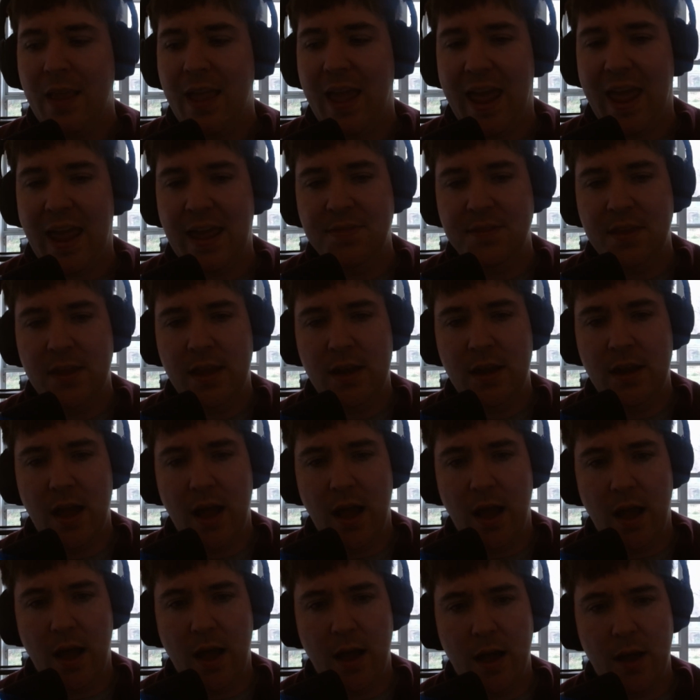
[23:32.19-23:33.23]
And then
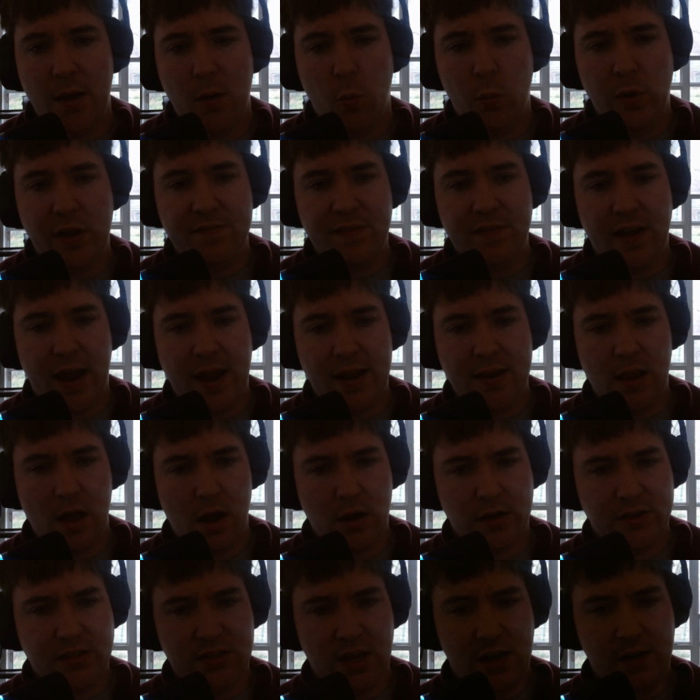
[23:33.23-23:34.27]
we find
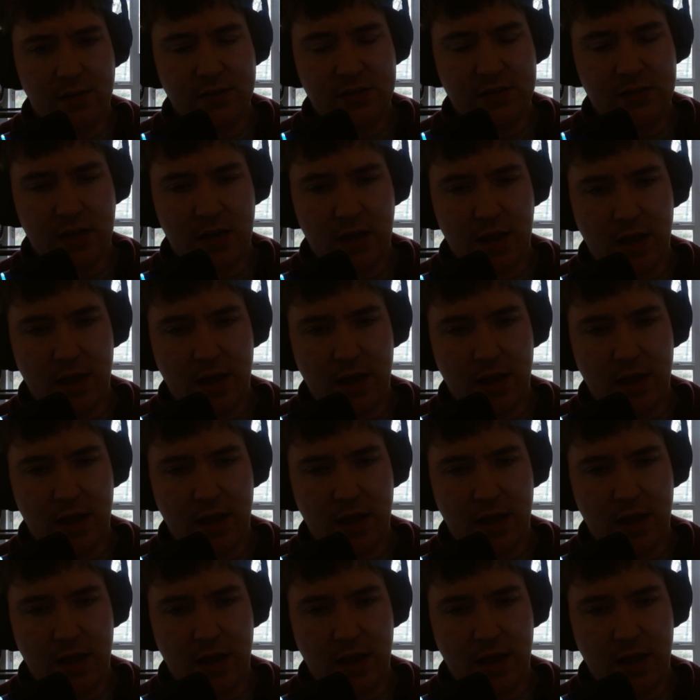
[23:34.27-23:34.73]
ourselves